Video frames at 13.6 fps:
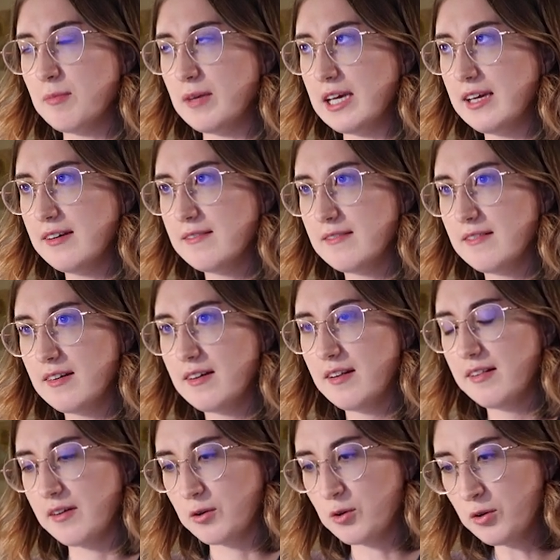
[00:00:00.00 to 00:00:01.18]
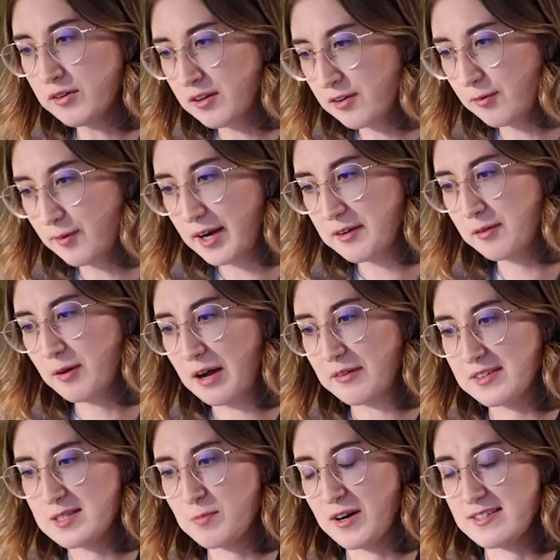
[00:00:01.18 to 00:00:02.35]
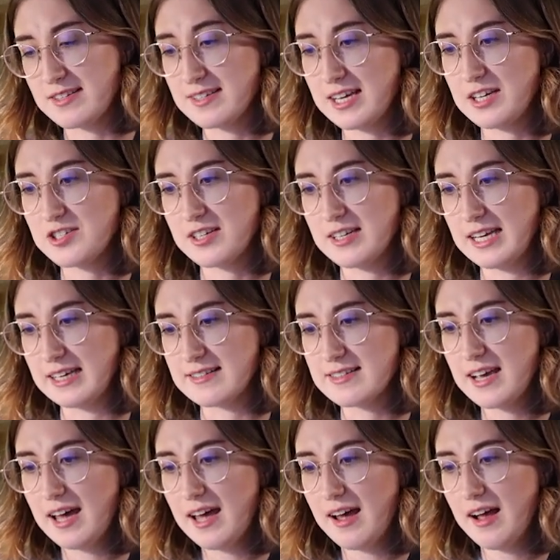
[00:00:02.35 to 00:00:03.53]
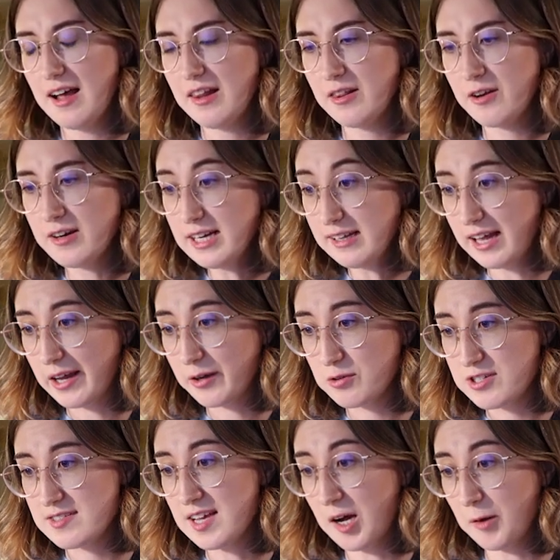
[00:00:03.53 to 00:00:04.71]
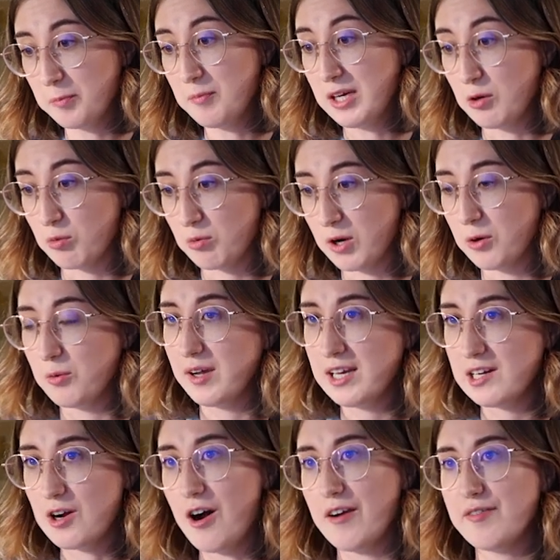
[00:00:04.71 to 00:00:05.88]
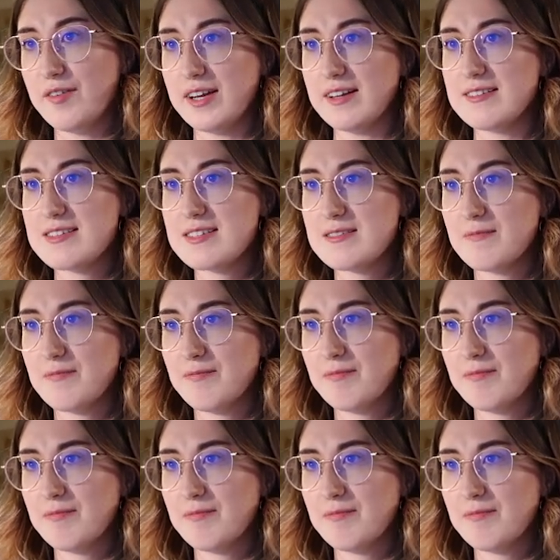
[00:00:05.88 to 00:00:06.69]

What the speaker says: to me, the golden thread throughout this presentation is learning languages help me grow in confidence.